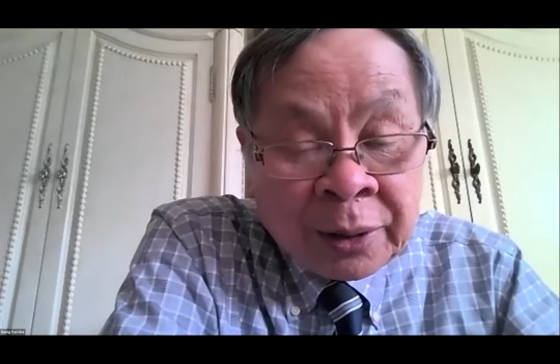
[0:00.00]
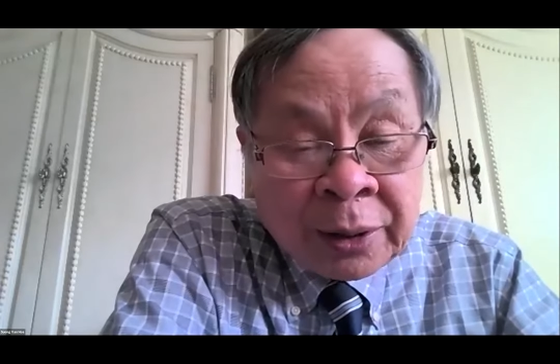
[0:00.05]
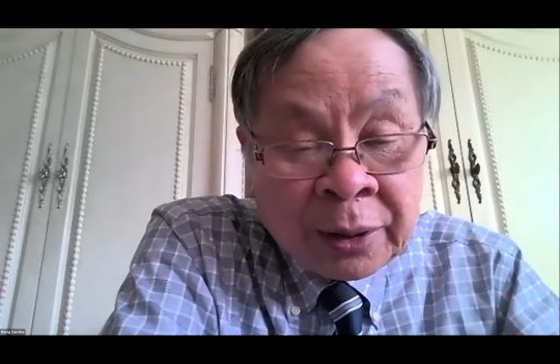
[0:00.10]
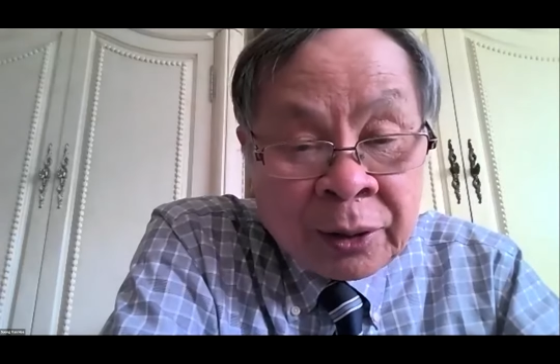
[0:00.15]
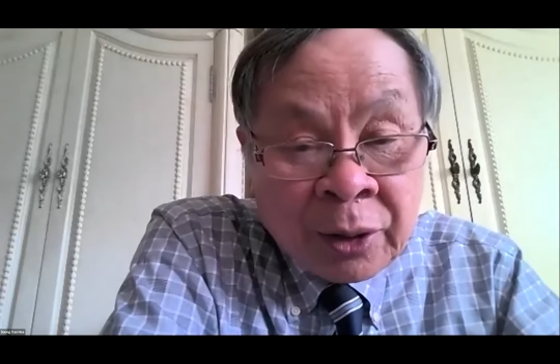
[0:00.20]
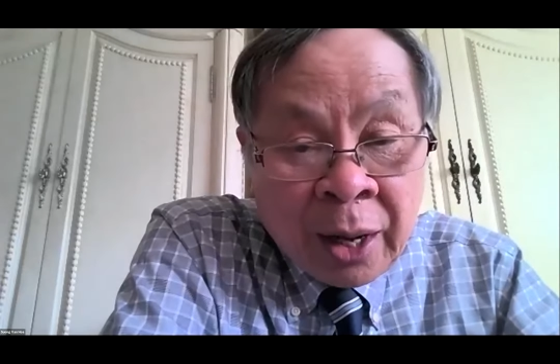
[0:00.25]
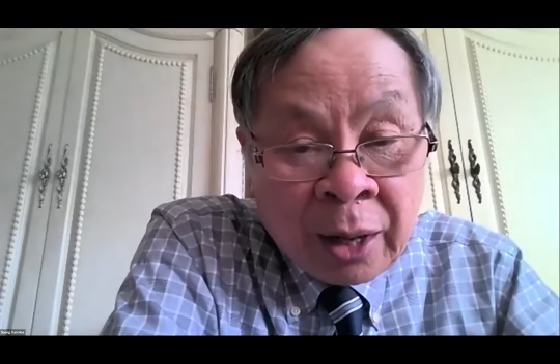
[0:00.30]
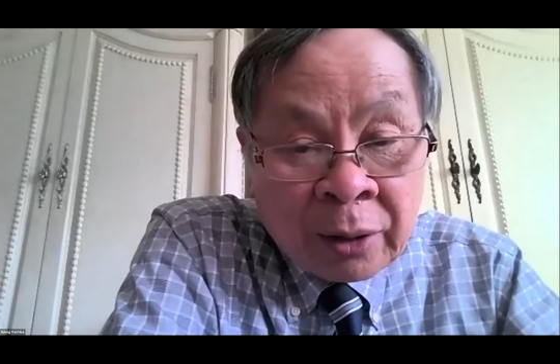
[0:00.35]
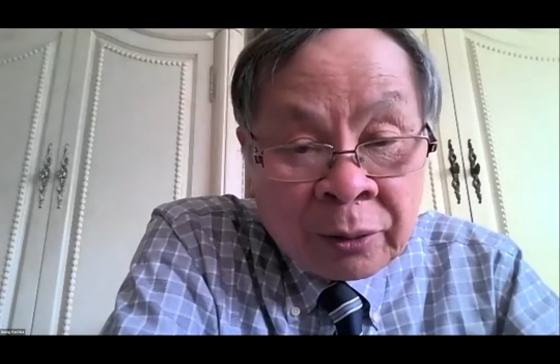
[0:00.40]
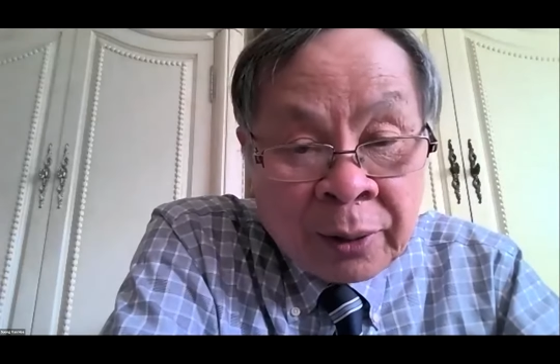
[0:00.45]
but
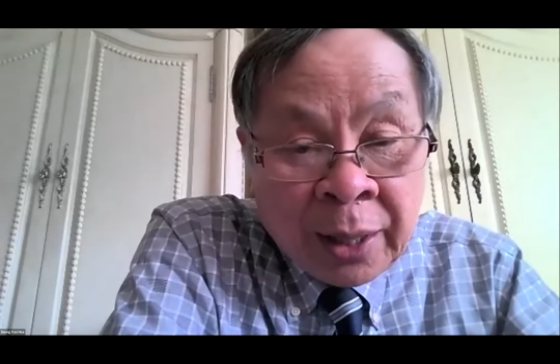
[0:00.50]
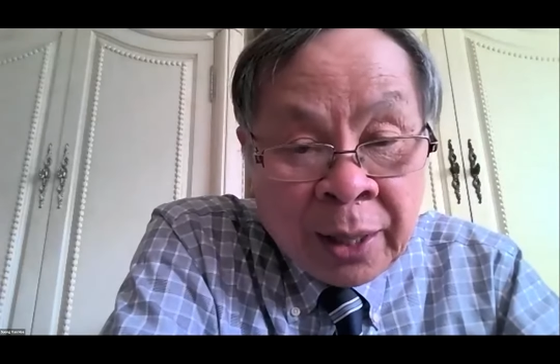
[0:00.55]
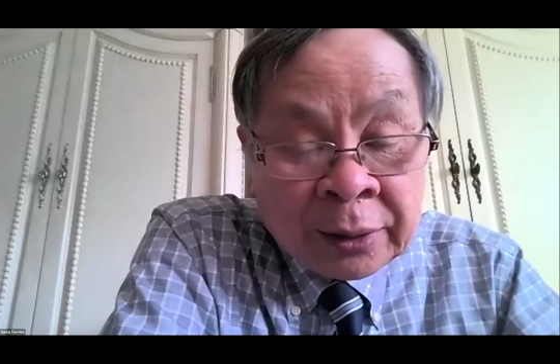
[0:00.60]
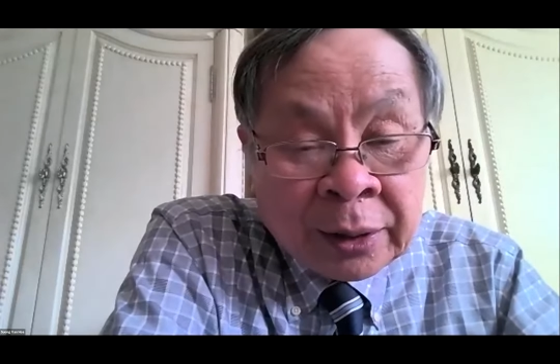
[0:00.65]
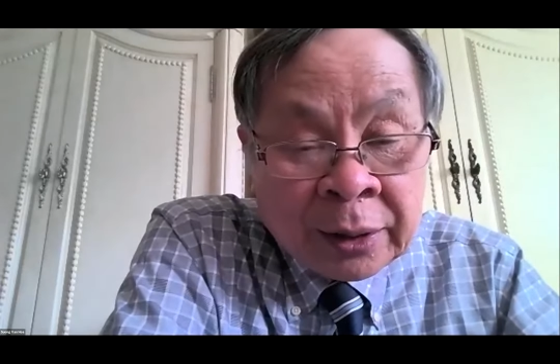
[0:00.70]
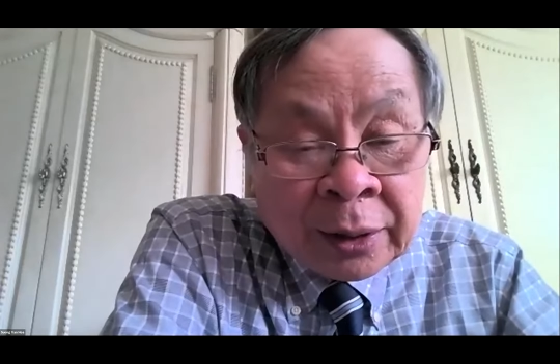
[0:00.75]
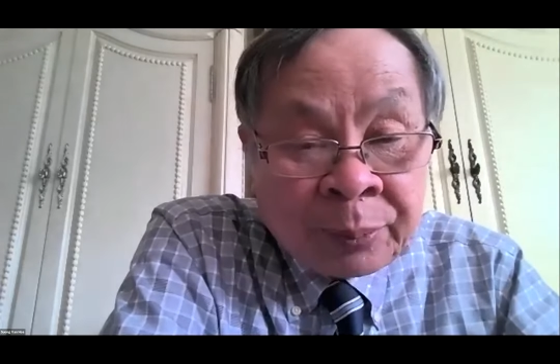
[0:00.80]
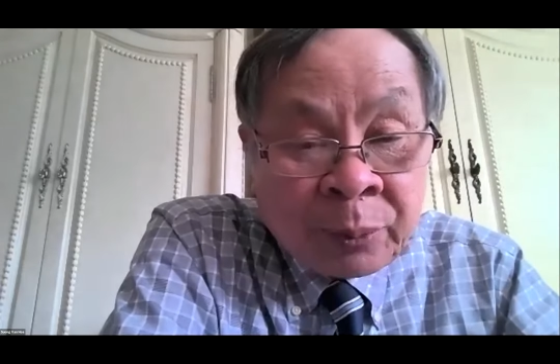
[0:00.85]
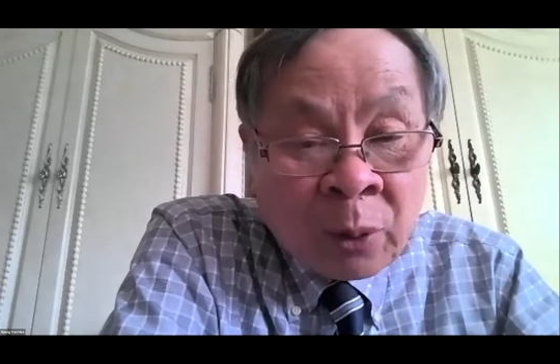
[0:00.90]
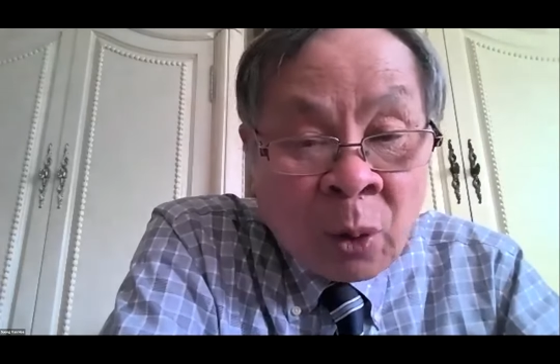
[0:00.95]
you have to
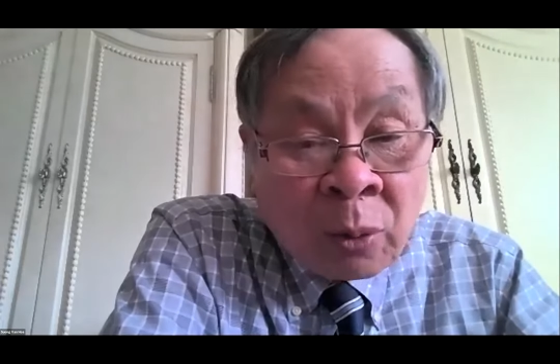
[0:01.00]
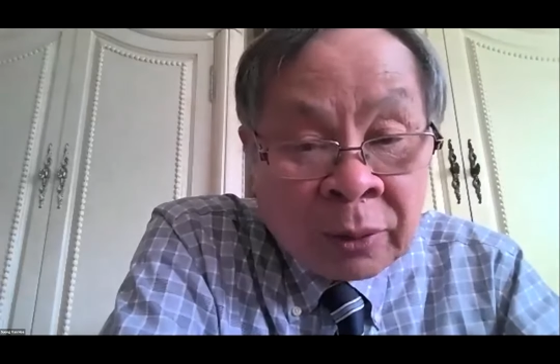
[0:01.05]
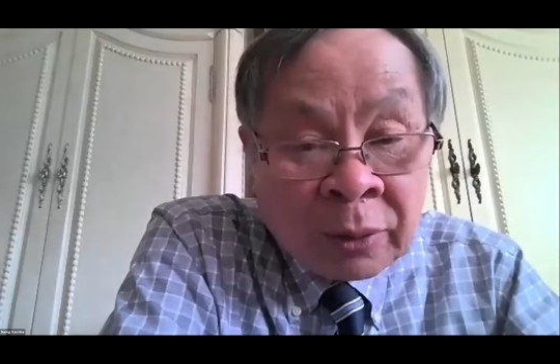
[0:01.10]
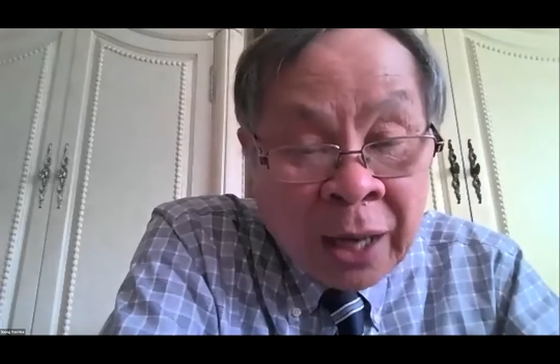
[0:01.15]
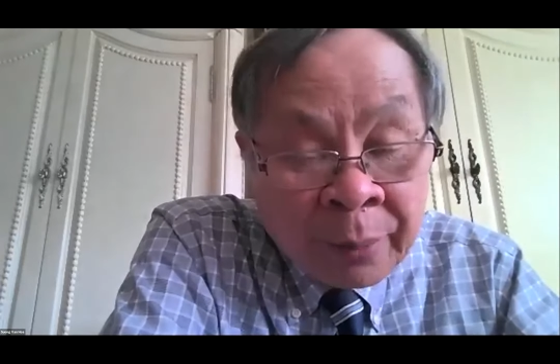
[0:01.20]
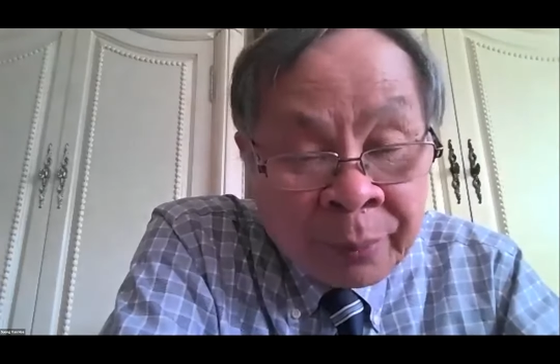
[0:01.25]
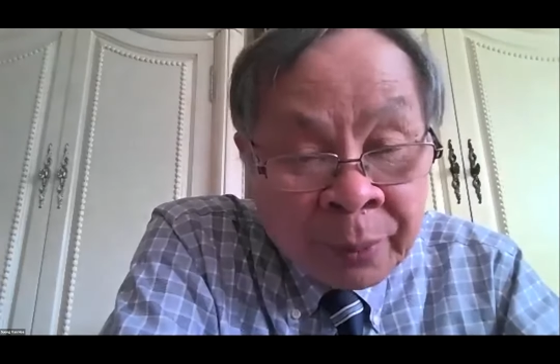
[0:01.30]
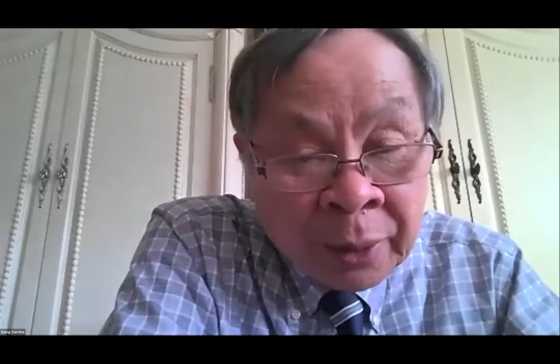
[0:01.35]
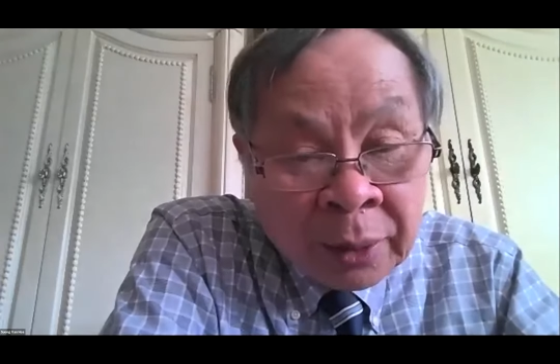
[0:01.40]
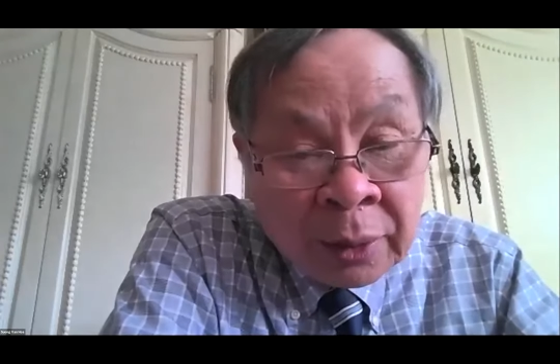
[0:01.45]
get the
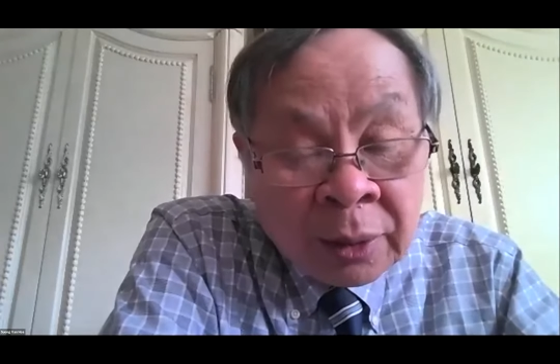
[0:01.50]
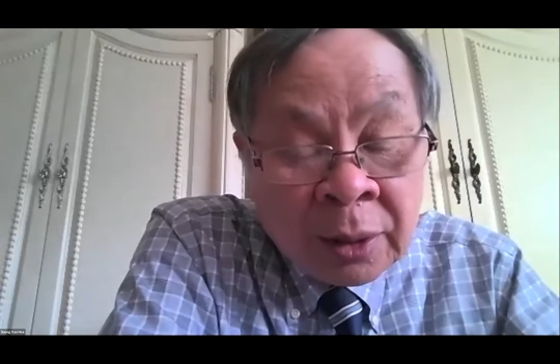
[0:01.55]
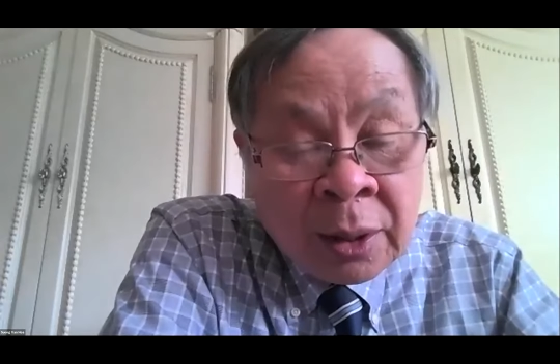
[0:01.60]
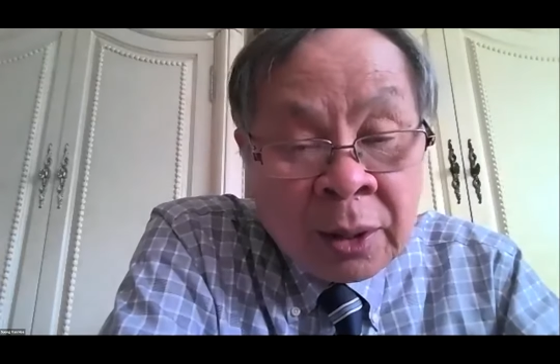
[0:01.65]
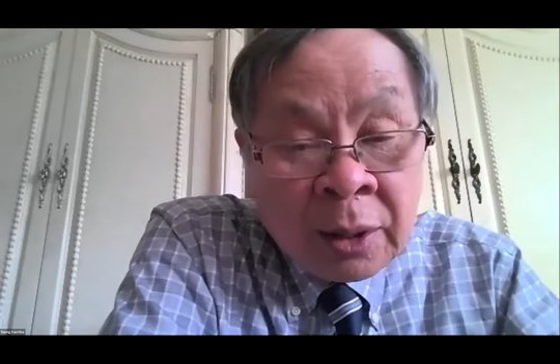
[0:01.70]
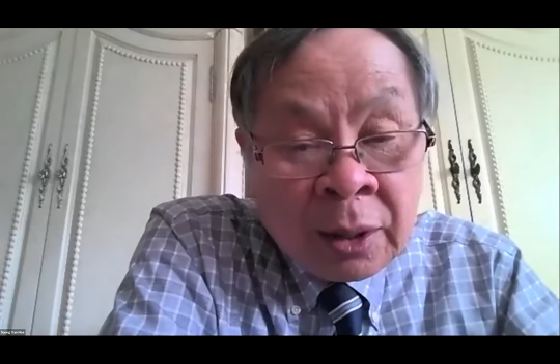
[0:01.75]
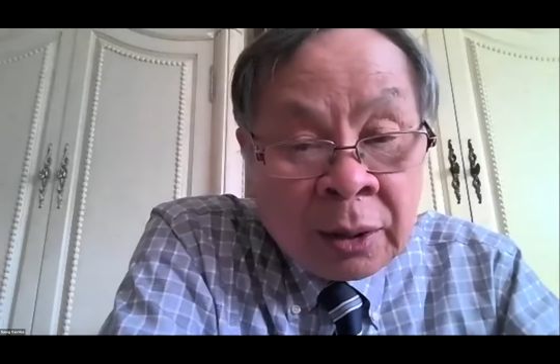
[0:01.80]
programming